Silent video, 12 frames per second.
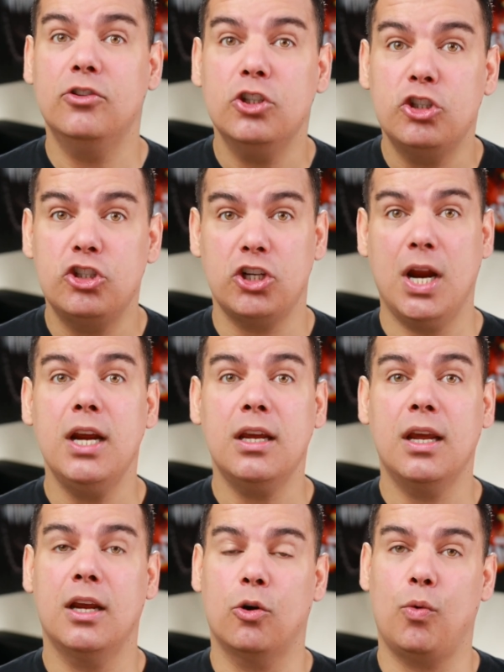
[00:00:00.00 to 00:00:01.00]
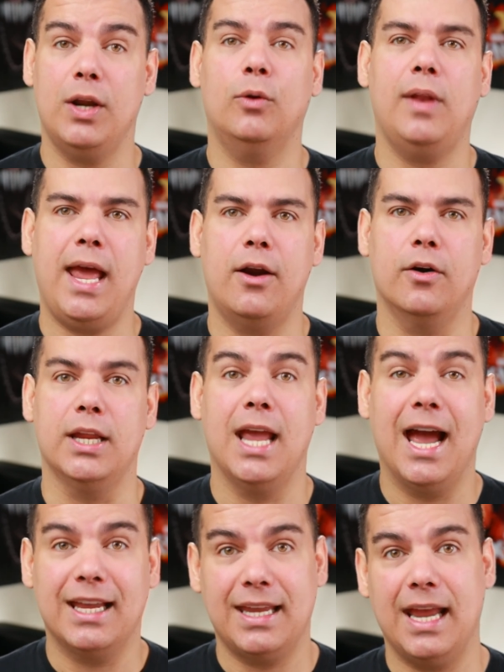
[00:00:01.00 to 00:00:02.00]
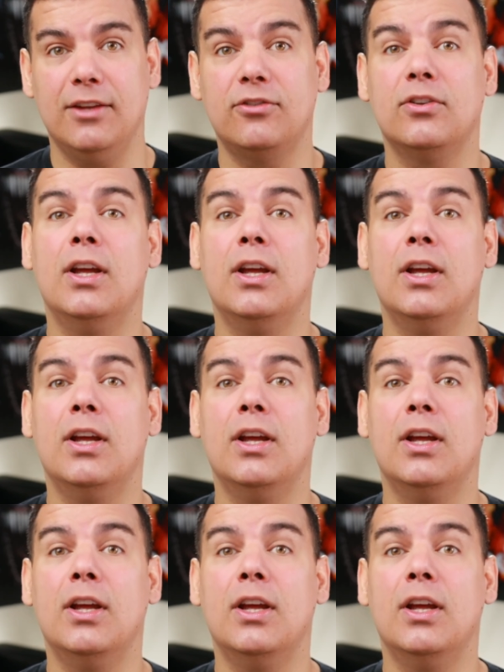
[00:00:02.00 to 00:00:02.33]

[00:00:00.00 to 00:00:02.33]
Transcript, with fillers: chunk granularity against